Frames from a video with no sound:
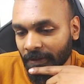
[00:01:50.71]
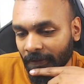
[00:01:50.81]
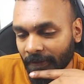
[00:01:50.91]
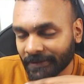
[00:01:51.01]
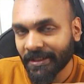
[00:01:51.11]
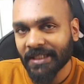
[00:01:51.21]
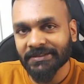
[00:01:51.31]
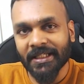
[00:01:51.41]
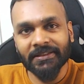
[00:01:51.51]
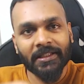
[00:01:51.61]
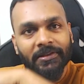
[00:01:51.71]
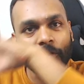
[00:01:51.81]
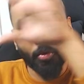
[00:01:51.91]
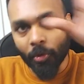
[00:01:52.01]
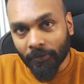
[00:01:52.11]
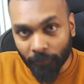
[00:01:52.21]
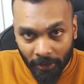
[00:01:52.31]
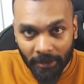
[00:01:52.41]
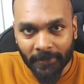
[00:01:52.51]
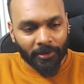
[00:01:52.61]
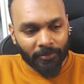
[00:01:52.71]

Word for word: Uh, they say that the whole world,